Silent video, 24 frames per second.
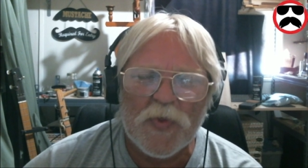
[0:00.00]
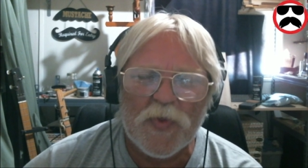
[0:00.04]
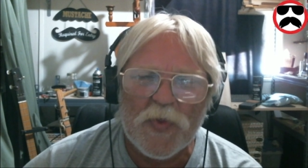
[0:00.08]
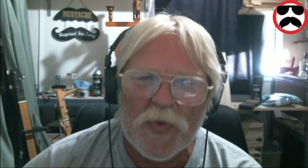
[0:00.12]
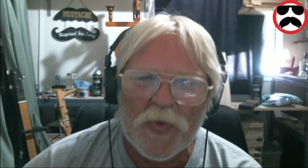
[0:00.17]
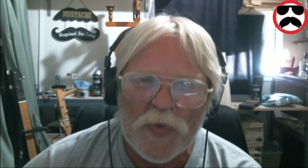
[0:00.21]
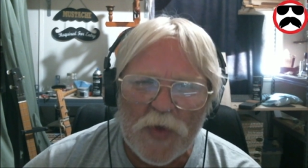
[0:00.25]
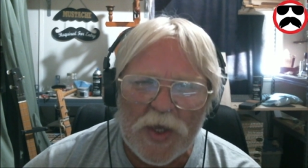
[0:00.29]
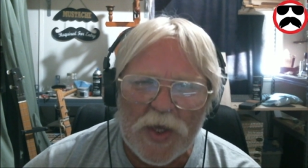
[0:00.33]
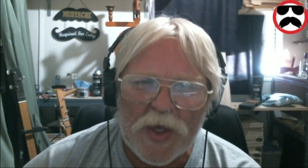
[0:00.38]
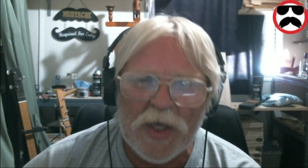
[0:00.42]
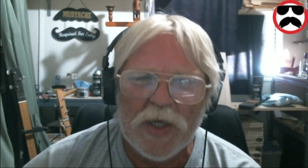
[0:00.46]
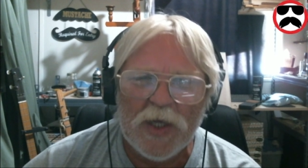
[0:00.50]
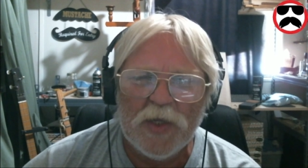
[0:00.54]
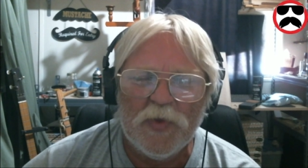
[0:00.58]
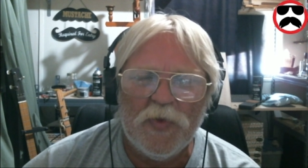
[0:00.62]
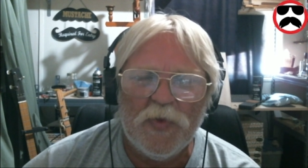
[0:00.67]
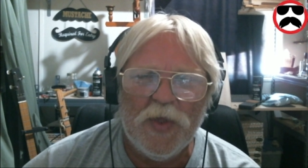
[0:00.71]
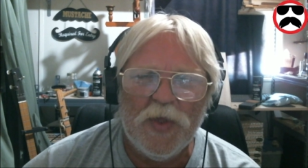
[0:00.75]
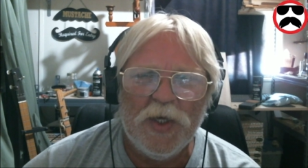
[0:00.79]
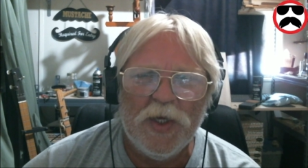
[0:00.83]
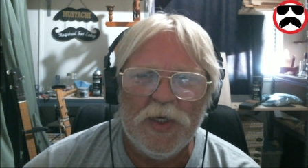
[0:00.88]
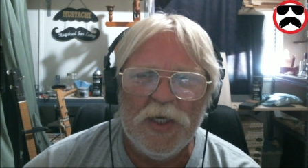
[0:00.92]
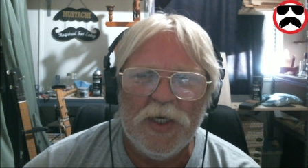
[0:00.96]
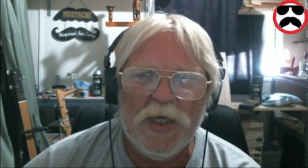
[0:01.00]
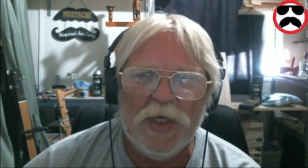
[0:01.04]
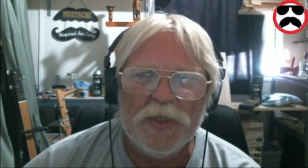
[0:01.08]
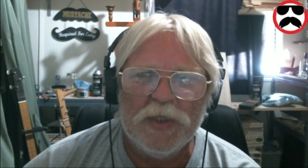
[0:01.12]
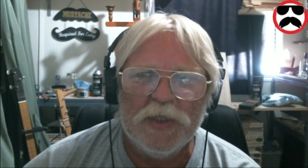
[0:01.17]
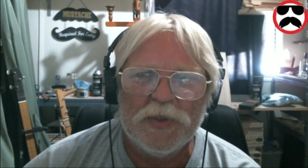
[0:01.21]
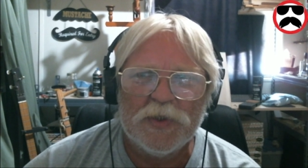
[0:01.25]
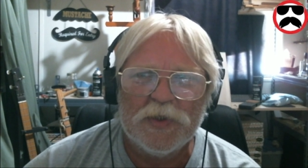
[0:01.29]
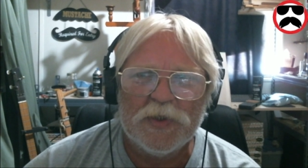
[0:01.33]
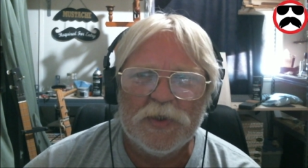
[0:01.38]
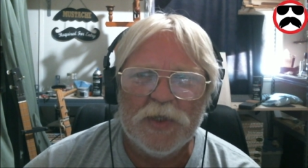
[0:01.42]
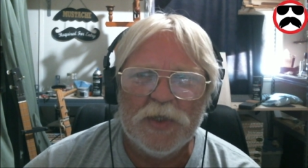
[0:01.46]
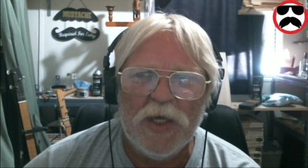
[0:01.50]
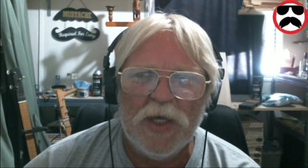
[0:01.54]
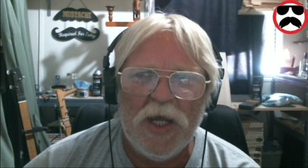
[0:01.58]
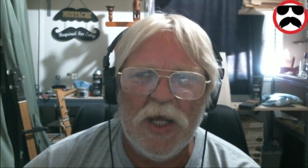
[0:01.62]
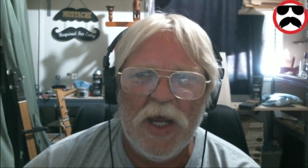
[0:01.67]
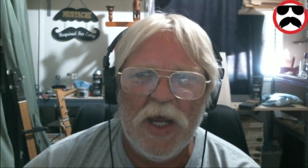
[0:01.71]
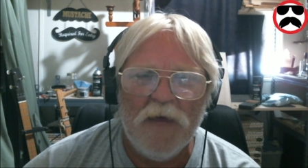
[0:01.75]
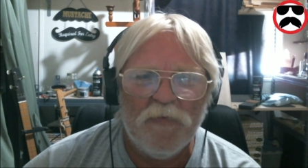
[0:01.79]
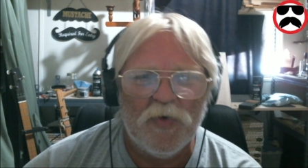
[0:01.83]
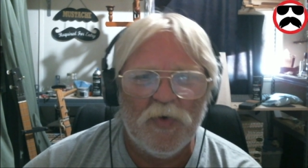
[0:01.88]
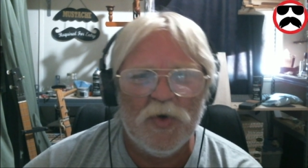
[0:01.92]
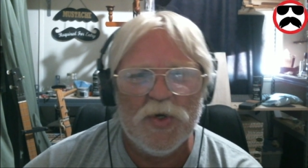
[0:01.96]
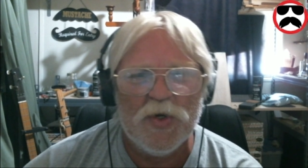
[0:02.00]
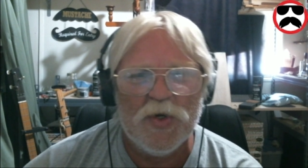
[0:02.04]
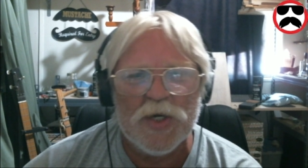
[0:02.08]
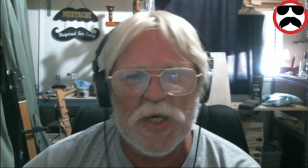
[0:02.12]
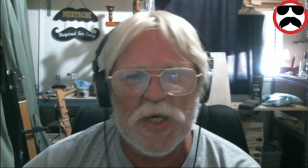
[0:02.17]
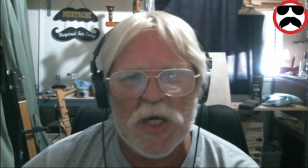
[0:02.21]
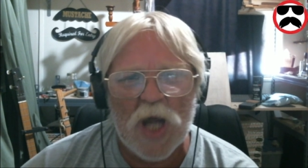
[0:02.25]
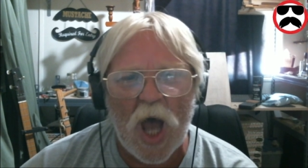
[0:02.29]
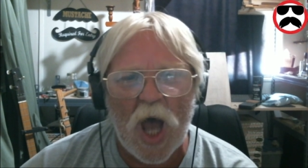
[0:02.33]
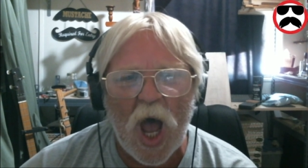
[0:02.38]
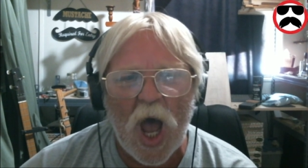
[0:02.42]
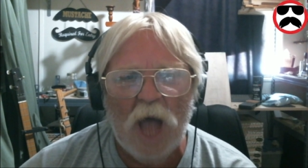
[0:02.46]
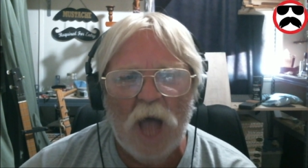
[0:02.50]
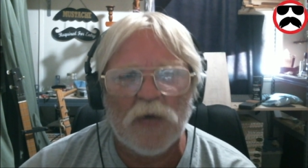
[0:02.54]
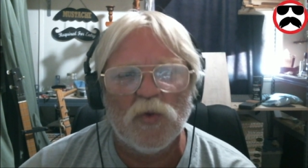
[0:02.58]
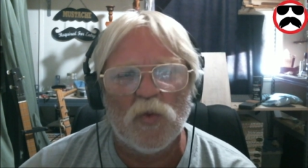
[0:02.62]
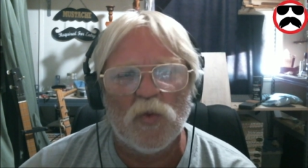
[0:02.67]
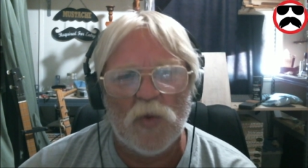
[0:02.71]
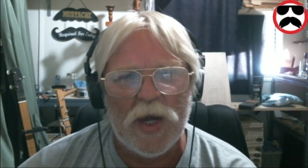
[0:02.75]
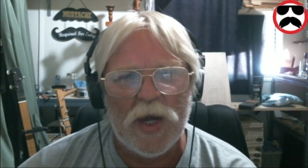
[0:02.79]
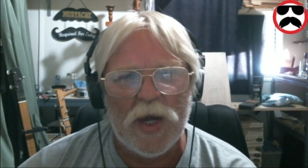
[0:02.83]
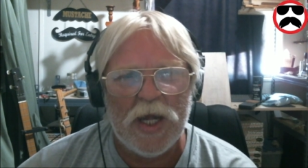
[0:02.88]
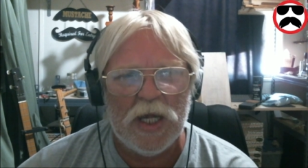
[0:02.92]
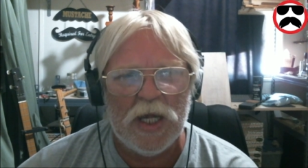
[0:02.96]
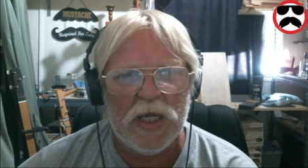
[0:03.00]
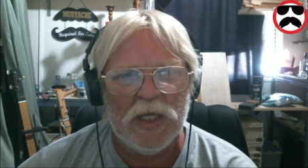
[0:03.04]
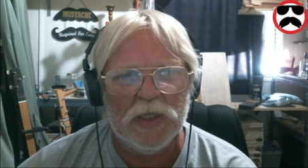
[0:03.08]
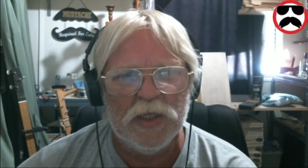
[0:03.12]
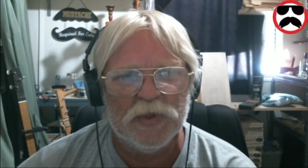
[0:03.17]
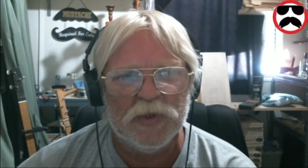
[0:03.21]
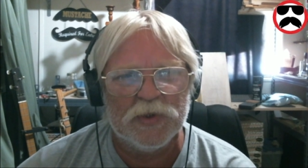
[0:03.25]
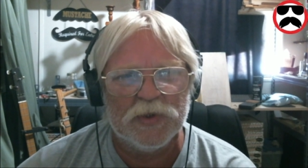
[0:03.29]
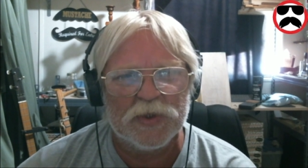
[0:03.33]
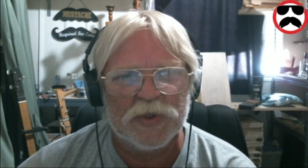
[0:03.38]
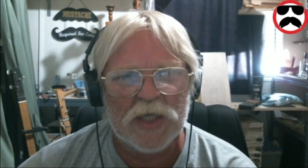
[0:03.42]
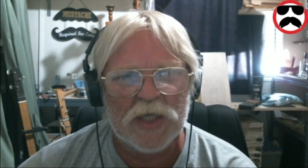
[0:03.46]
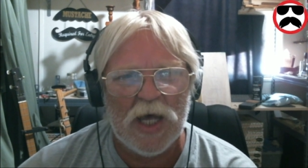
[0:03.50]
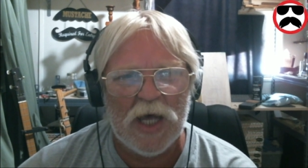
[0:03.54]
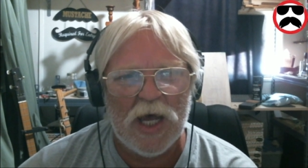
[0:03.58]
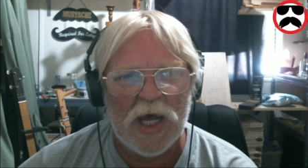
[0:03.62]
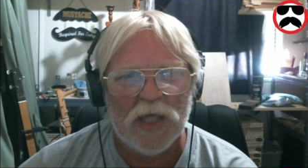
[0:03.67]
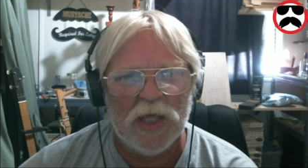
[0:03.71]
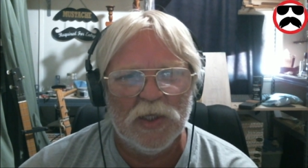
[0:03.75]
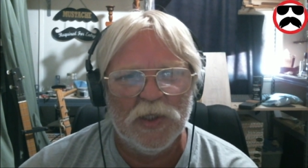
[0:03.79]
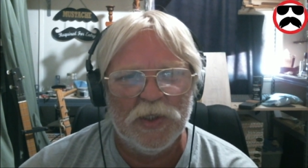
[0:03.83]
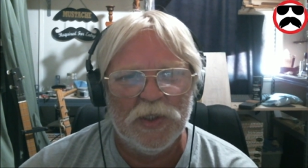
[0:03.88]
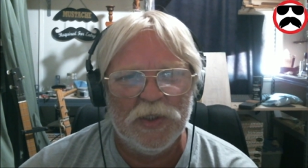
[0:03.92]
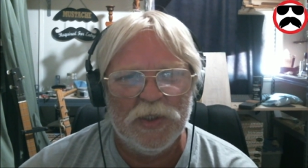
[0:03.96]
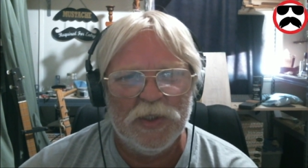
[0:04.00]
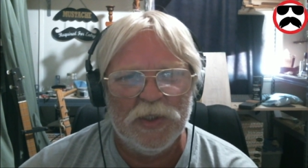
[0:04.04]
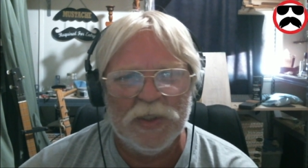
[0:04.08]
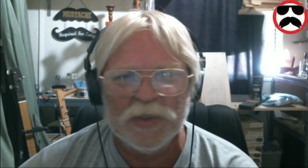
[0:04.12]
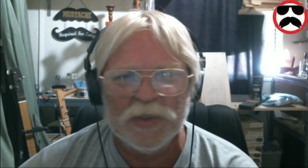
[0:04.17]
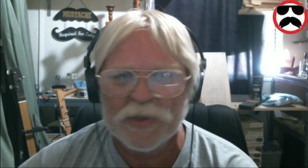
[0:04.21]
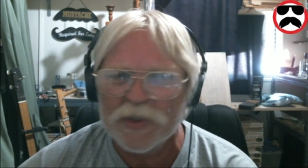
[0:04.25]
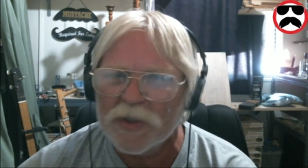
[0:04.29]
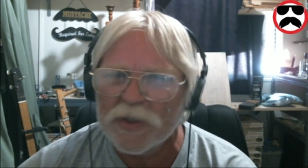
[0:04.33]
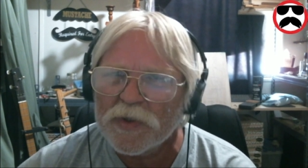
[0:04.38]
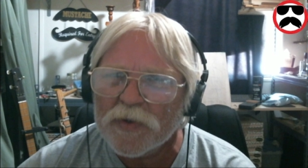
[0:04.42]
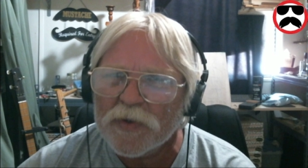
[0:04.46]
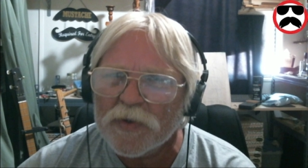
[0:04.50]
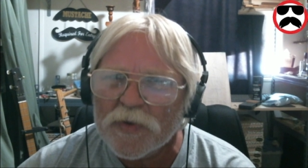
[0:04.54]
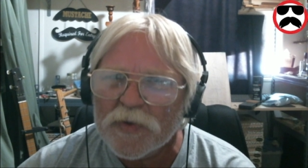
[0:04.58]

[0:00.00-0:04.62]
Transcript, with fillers: think that it's ever not rainy in Scotland, is it?